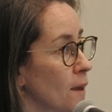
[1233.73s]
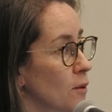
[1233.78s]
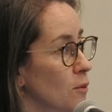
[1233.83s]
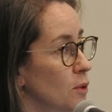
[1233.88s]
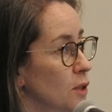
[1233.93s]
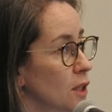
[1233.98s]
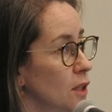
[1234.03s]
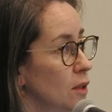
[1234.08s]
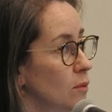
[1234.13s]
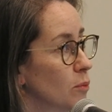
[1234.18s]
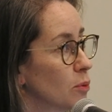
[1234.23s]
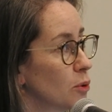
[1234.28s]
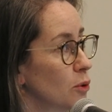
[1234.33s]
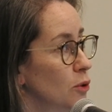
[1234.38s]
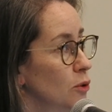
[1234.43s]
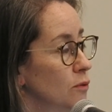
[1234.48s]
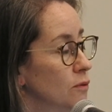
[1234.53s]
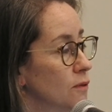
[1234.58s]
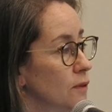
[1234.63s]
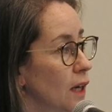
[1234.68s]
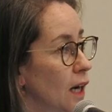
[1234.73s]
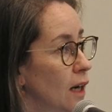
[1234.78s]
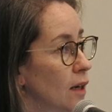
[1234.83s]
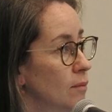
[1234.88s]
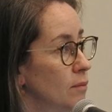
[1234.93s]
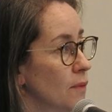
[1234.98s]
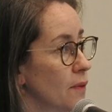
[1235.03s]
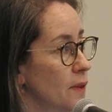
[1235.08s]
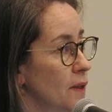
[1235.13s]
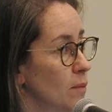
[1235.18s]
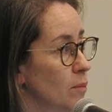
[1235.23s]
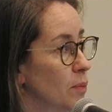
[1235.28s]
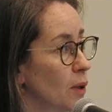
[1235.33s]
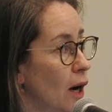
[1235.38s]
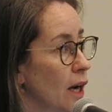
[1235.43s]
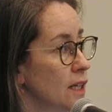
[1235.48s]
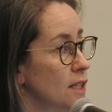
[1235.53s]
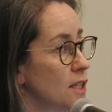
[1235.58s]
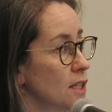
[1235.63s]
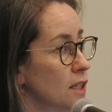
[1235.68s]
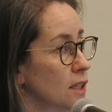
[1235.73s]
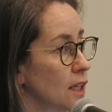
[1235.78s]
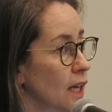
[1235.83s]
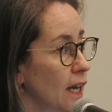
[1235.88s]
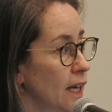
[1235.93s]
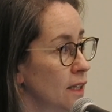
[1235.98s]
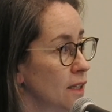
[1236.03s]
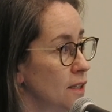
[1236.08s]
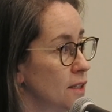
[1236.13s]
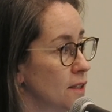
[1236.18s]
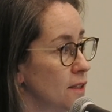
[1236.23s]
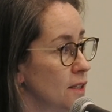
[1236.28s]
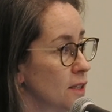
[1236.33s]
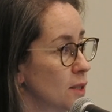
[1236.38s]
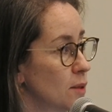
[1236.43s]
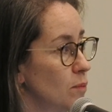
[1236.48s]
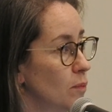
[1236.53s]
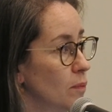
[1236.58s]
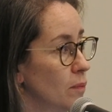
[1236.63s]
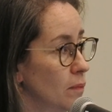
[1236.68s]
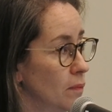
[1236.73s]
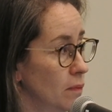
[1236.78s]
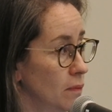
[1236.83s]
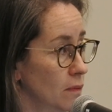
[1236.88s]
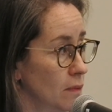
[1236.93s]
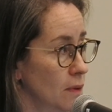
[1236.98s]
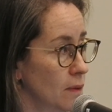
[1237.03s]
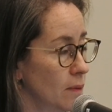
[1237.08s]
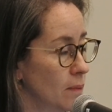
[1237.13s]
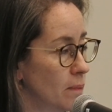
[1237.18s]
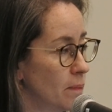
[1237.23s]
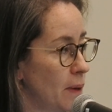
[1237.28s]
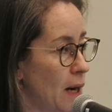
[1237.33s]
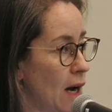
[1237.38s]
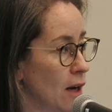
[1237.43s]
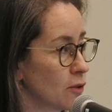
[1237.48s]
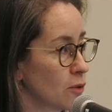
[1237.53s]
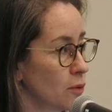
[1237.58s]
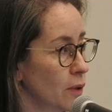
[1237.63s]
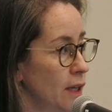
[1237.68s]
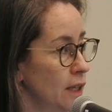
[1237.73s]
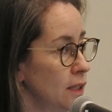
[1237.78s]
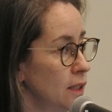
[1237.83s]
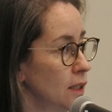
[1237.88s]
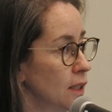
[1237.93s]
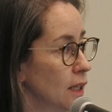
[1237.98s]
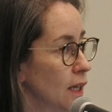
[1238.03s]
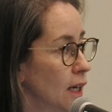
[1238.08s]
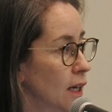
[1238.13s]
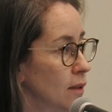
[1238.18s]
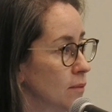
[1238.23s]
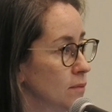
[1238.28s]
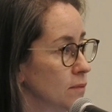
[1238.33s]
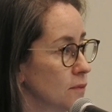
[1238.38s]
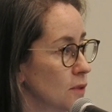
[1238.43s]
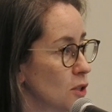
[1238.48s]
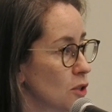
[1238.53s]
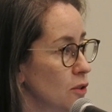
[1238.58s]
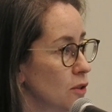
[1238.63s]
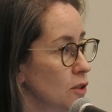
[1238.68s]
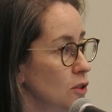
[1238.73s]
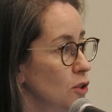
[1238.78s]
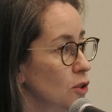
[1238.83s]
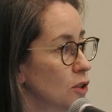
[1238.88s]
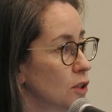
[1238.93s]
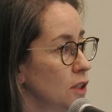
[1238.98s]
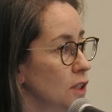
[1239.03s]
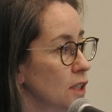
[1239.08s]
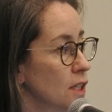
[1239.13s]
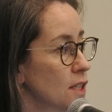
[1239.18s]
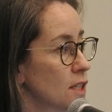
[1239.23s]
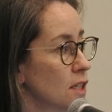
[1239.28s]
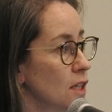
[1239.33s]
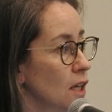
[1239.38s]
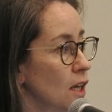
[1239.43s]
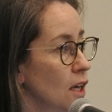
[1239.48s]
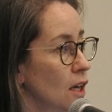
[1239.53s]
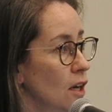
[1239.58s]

We can improve the binding and this pathway to the nucleus.